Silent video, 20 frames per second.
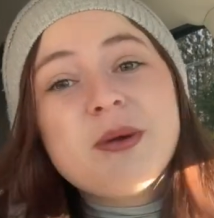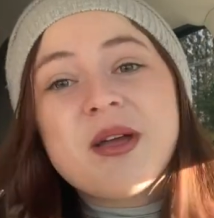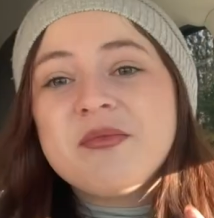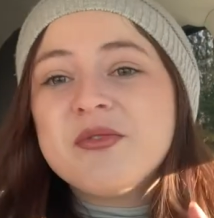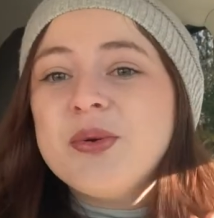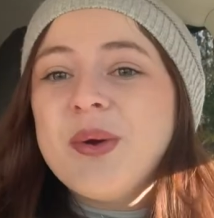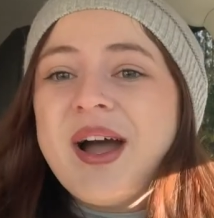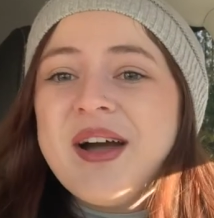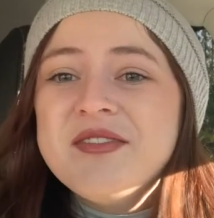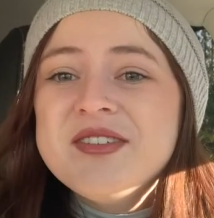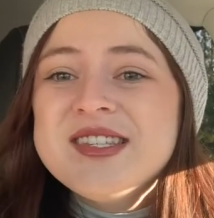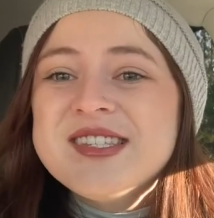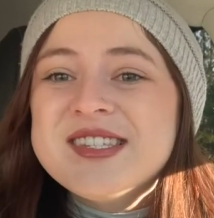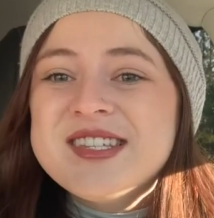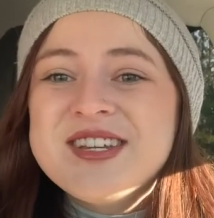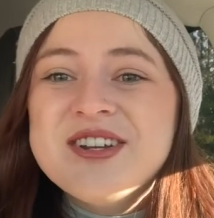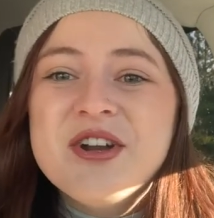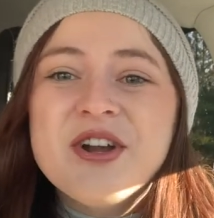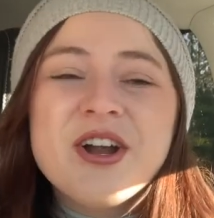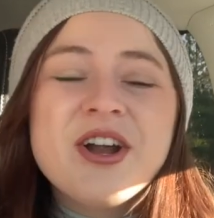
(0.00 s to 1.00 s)
If you haven't
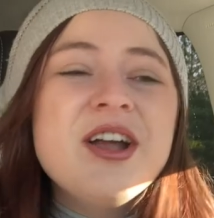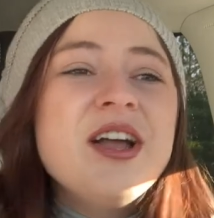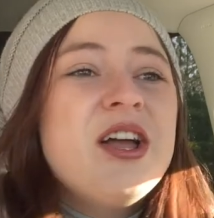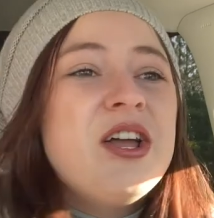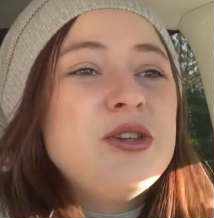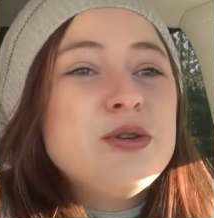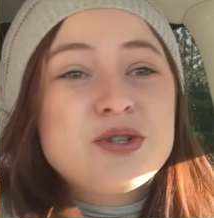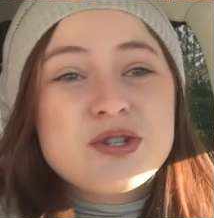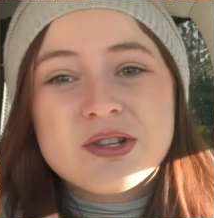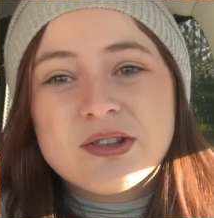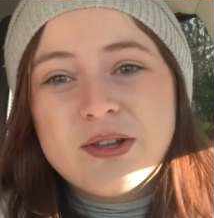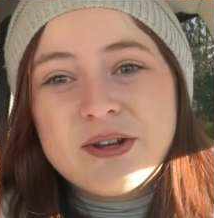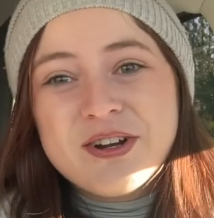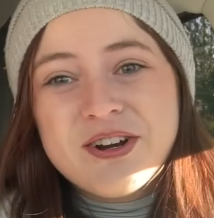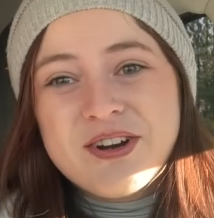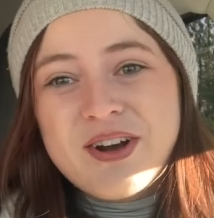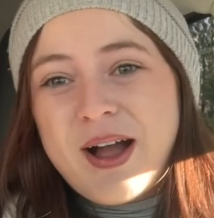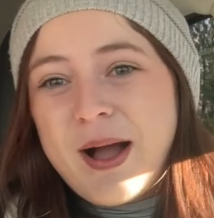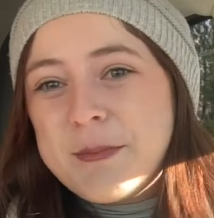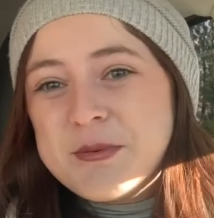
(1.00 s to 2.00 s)
seen her, you should look
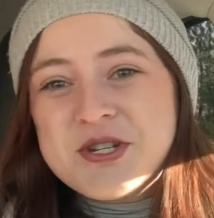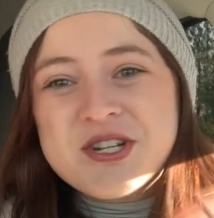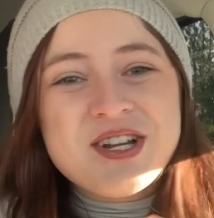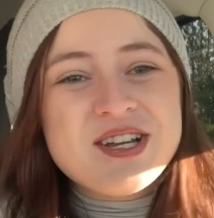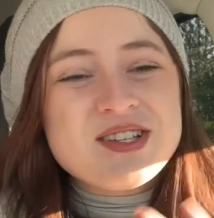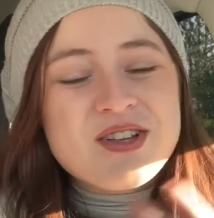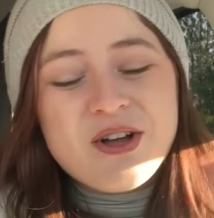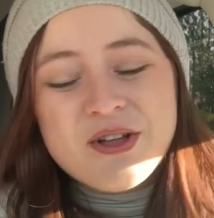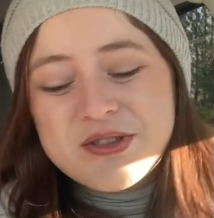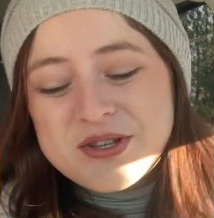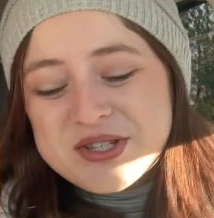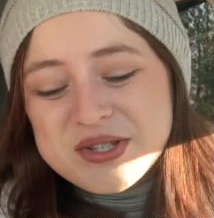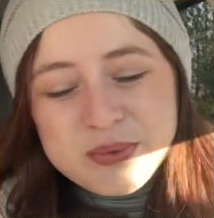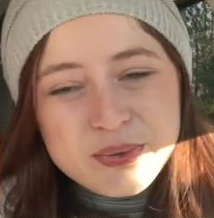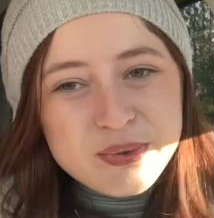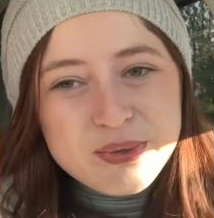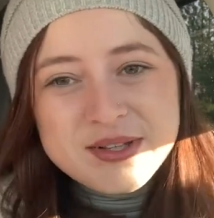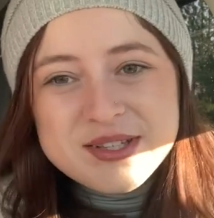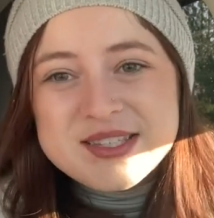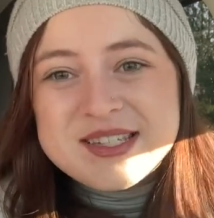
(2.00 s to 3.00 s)
her up. She does all these
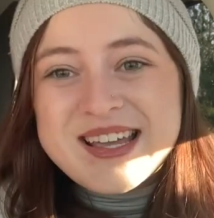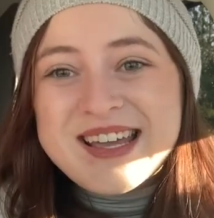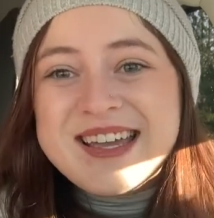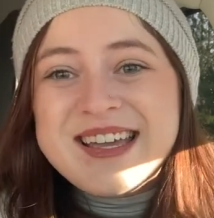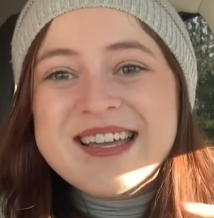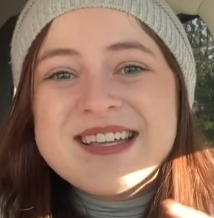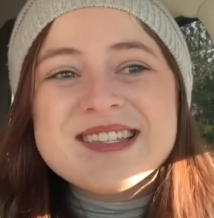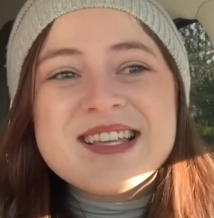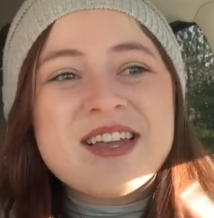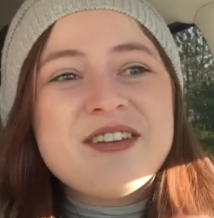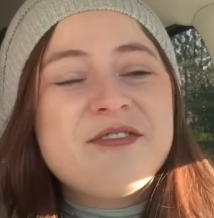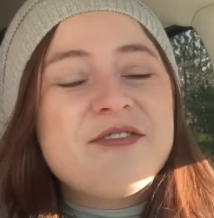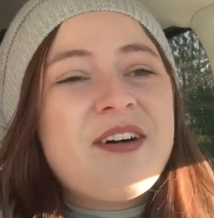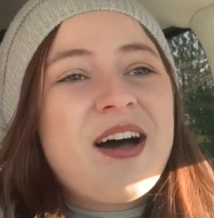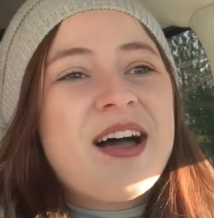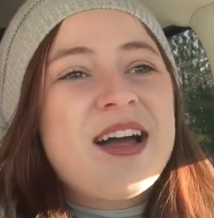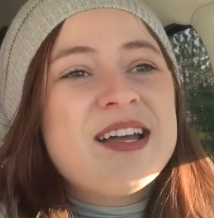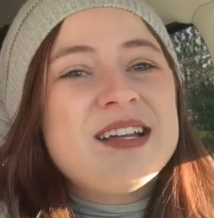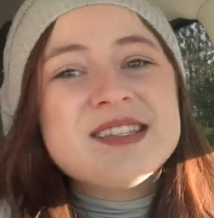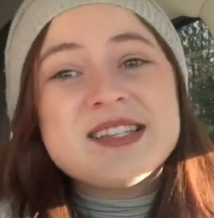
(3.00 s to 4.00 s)
cool digs and
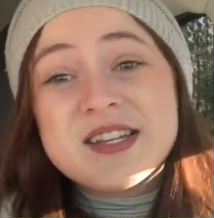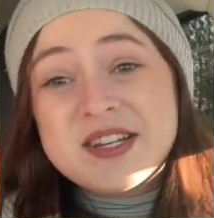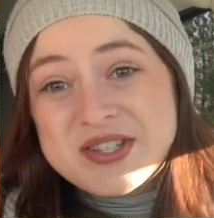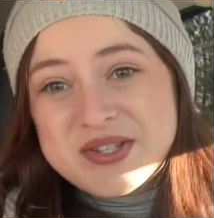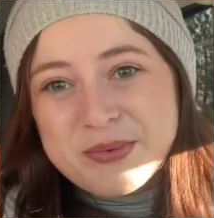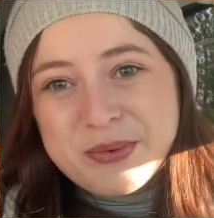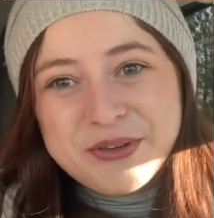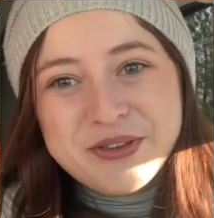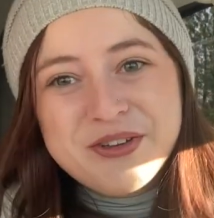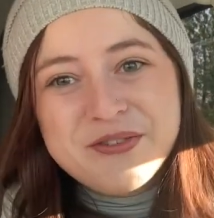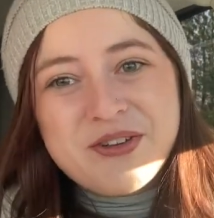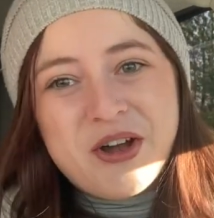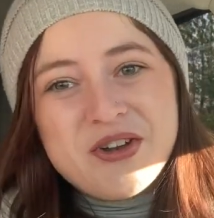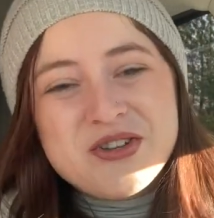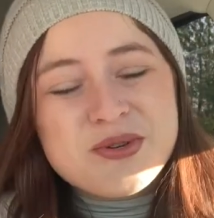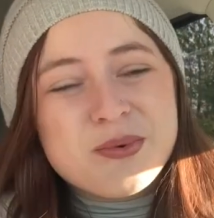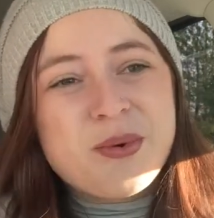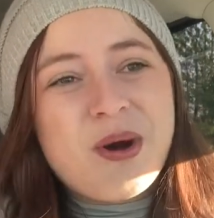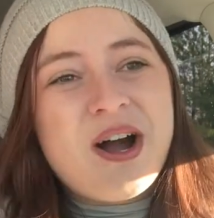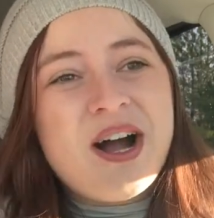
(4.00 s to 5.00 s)
finds, and it's really fun
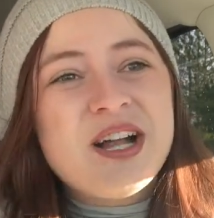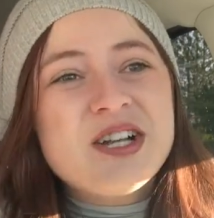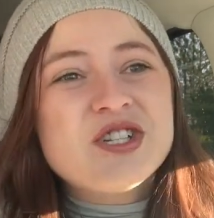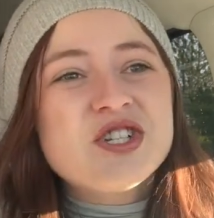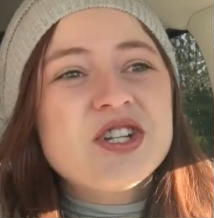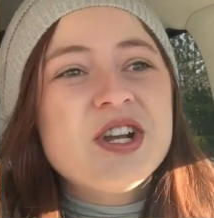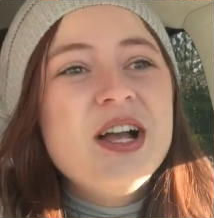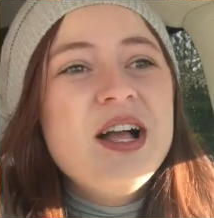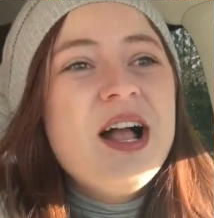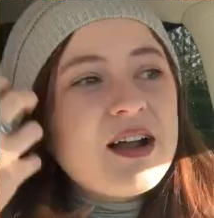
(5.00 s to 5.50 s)
to watch.